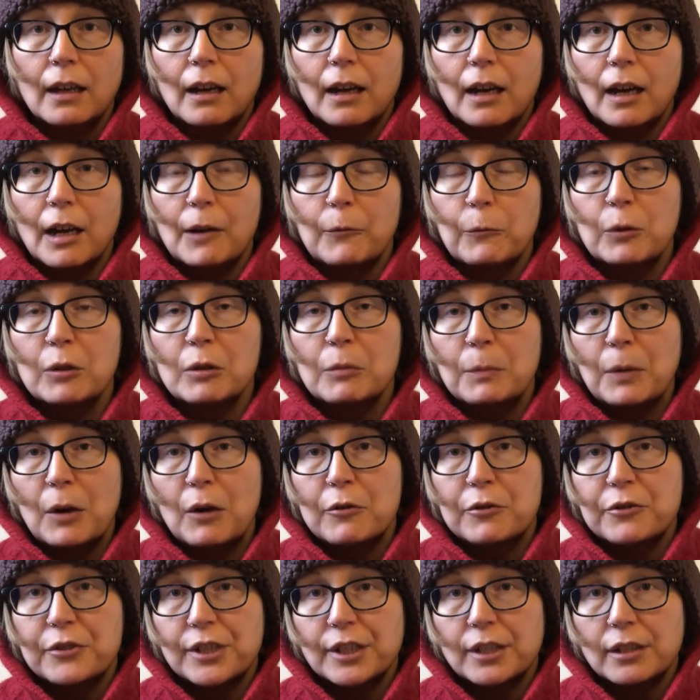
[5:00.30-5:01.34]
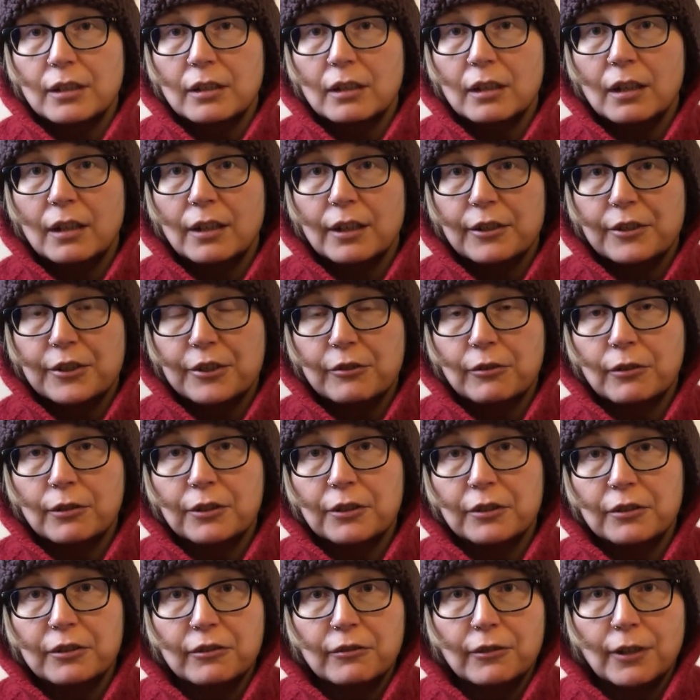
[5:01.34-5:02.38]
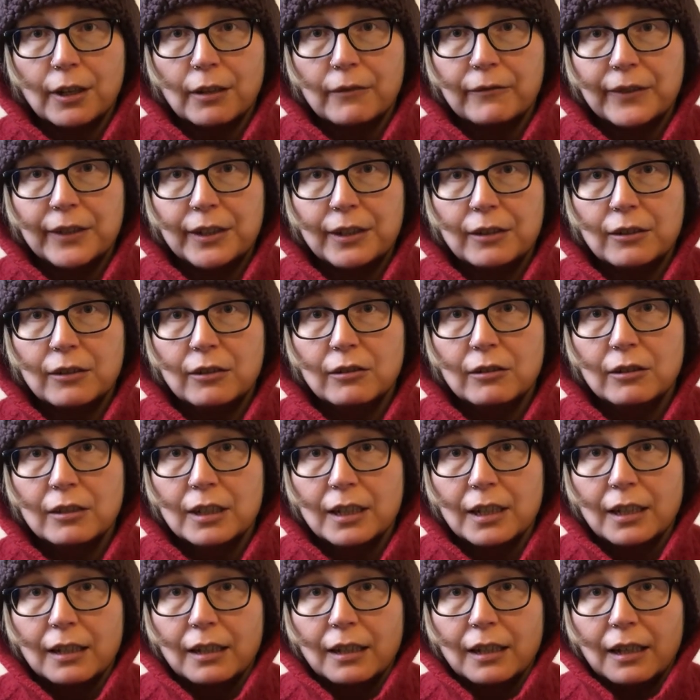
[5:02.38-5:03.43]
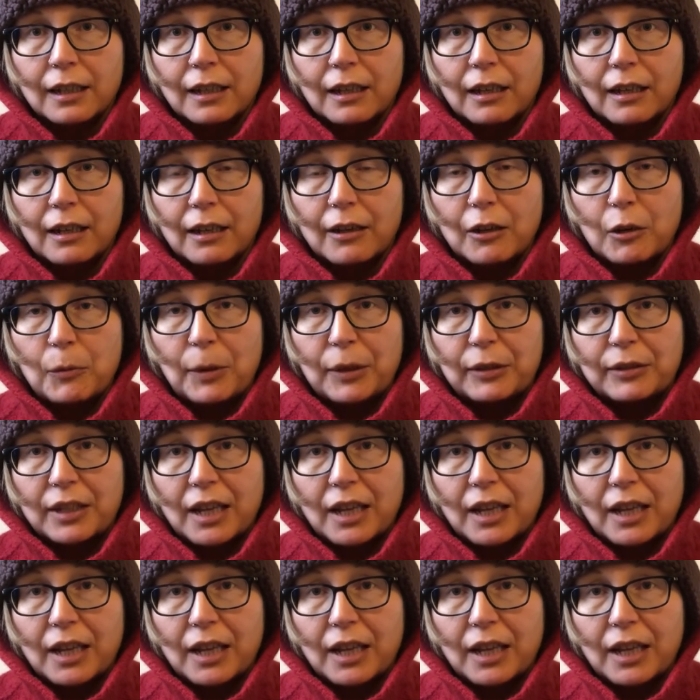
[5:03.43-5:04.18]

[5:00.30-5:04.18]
I will post a short tutorial video about the